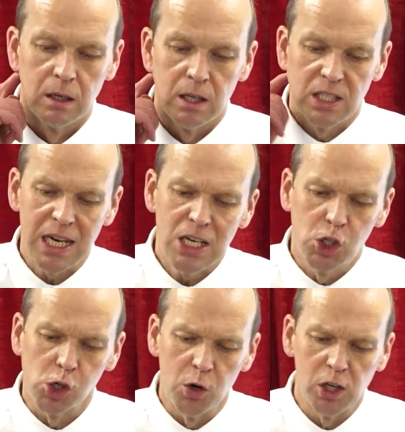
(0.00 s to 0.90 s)
See
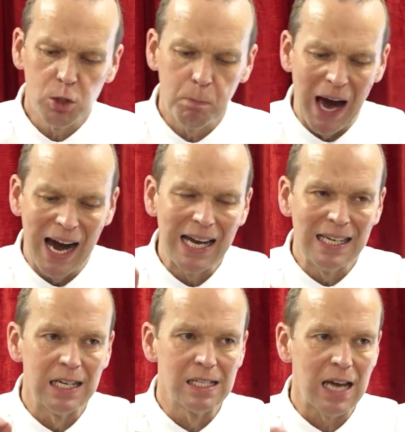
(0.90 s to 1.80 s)
Judas
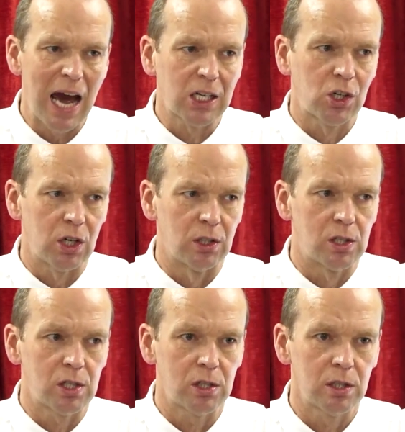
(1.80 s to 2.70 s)
behind his
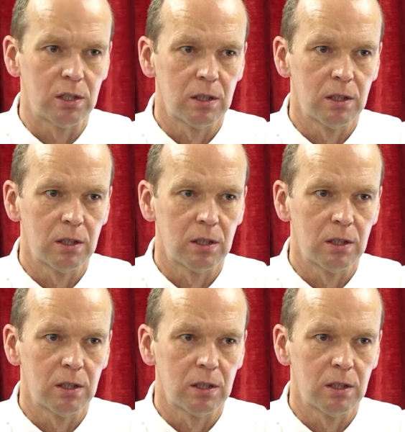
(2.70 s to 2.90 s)
actions